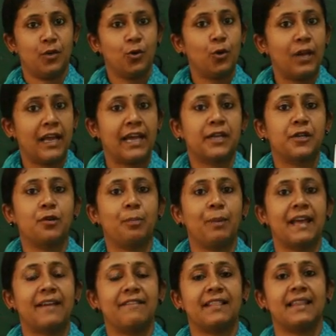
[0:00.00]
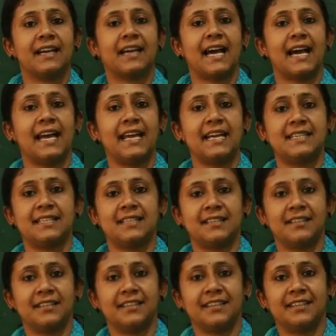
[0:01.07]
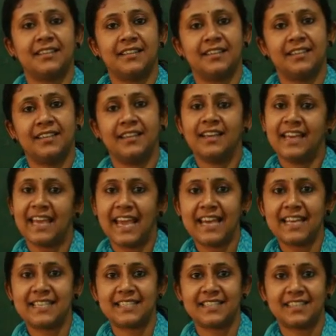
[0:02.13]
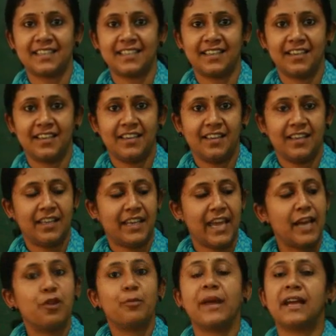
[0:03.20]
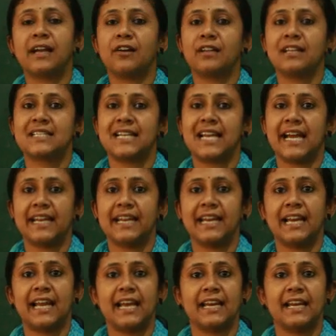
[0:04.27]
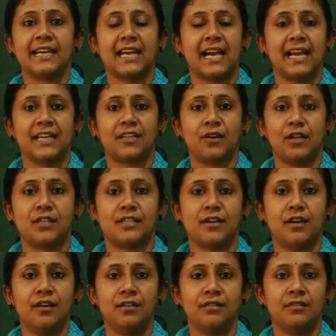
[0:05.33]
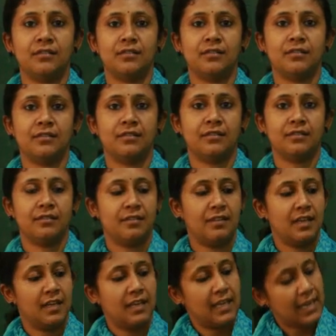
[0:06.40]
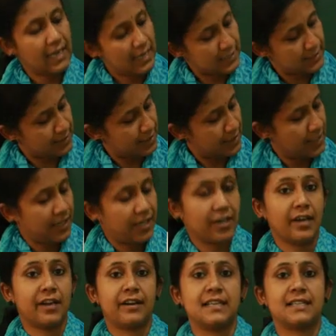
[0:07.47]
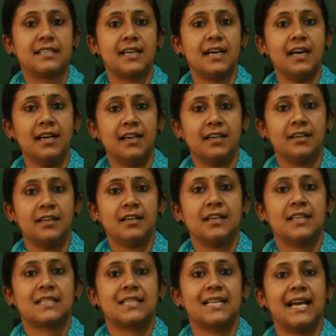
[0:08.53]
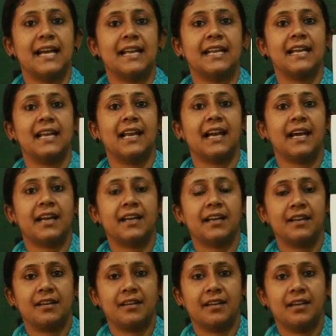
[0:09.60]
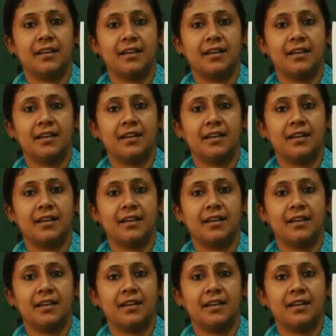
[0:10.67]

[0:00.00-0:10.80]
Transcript: Do you like to play with the kite? Yes? Can you make out the slanting line in kite also? Yes, here is the slanting line.